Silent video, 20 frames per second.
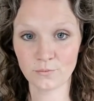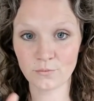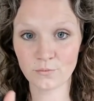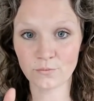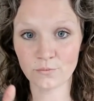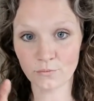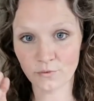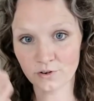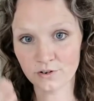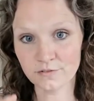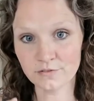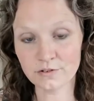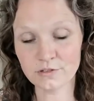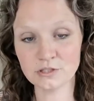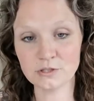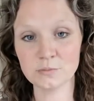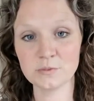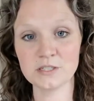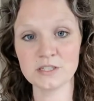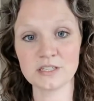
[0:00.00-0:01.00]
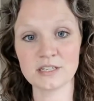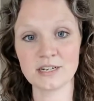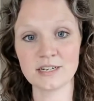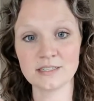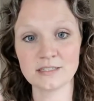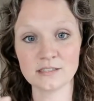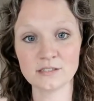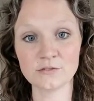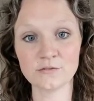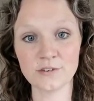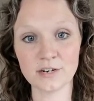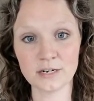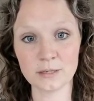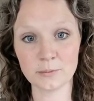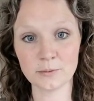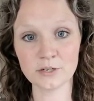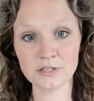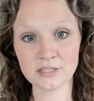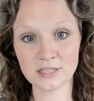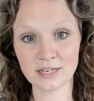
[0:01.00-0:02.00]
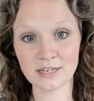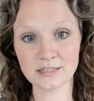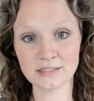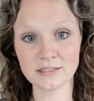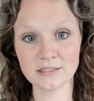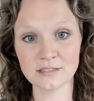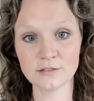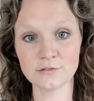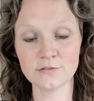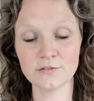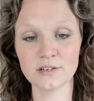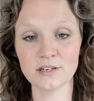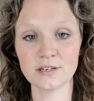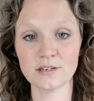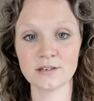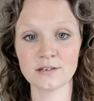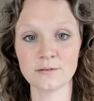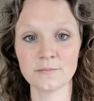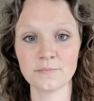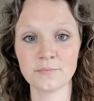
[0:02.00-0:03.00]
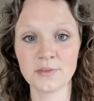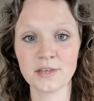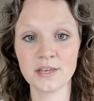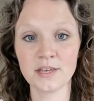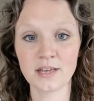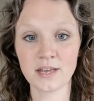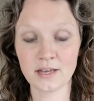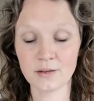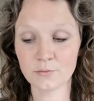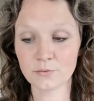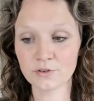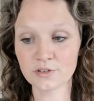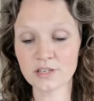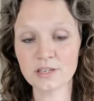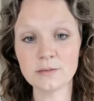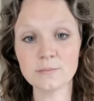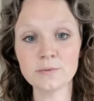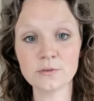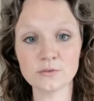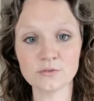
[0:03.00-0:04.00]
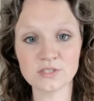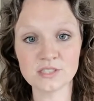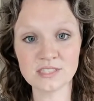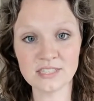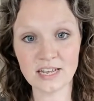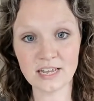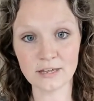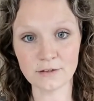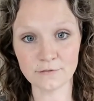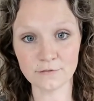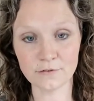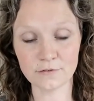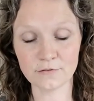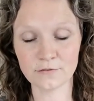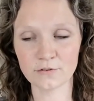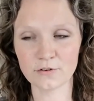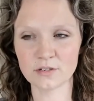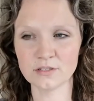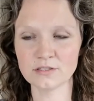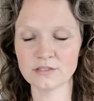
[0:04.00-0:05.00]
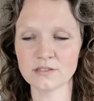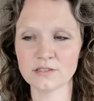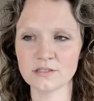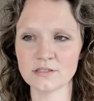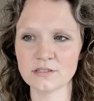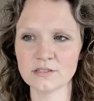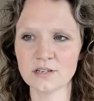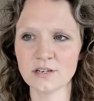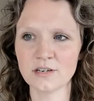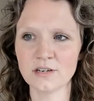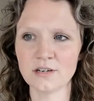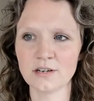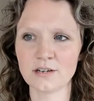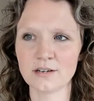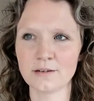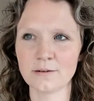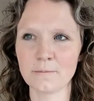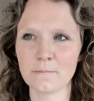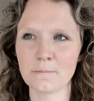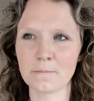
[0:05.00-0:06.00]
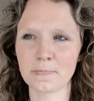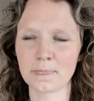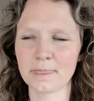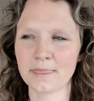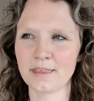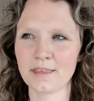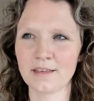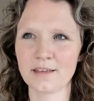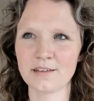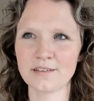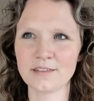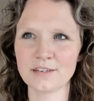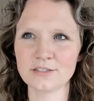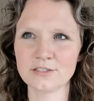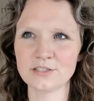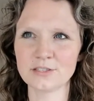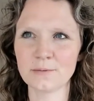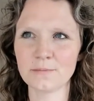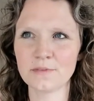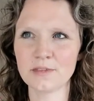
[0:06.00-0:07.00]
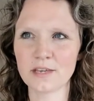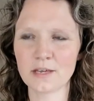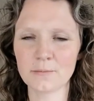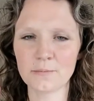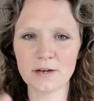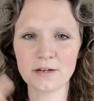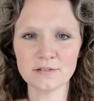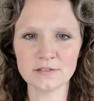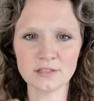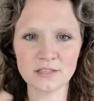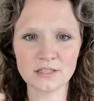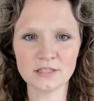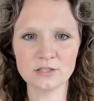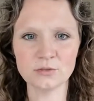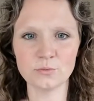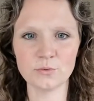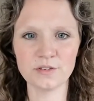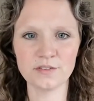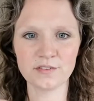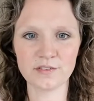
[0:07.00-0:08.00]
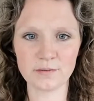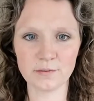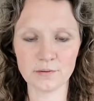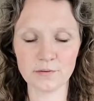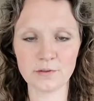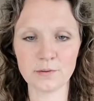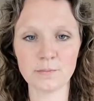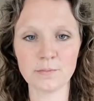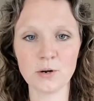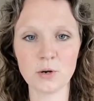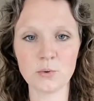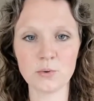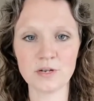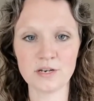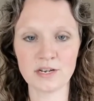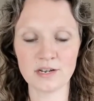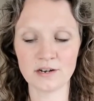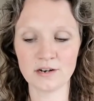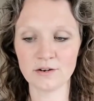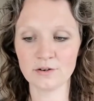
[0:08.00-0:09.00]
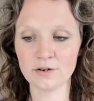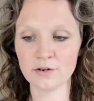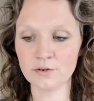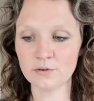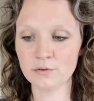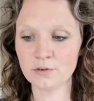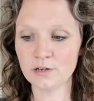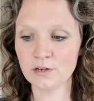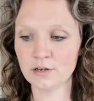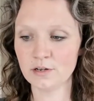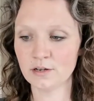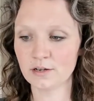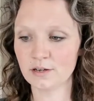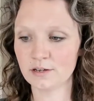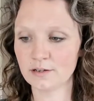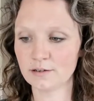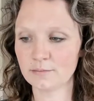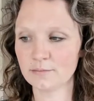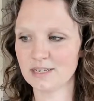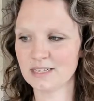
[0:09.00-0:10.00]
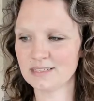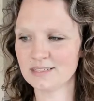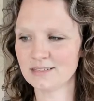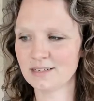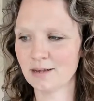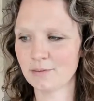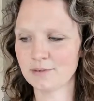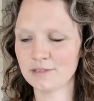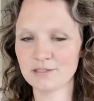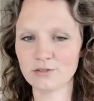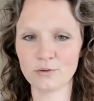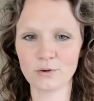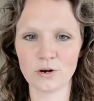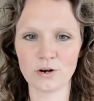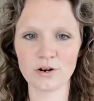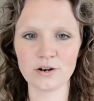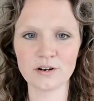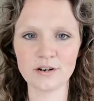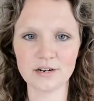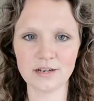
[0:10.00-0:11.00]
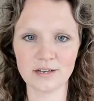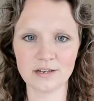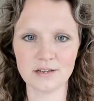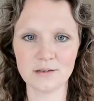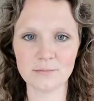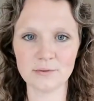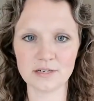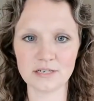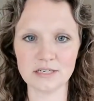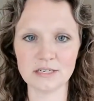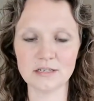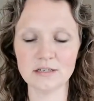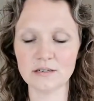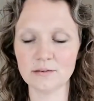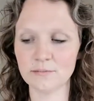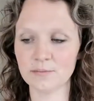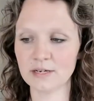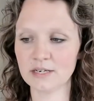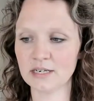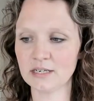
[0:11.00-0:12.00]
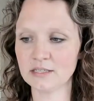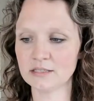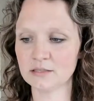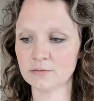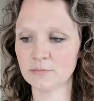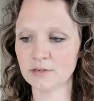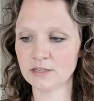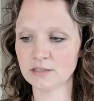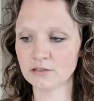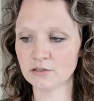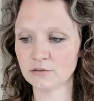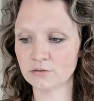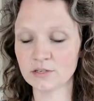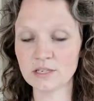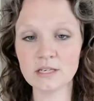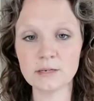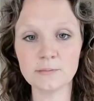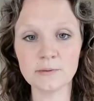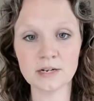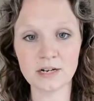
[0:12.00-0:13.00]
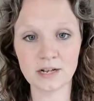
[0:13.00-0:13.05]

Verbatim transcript: one of your spirit guides is very protective and will keep you safe, for instance. There's something about this with the bow and arrow. It's not meant to hurt anybody, but it's meant to keep an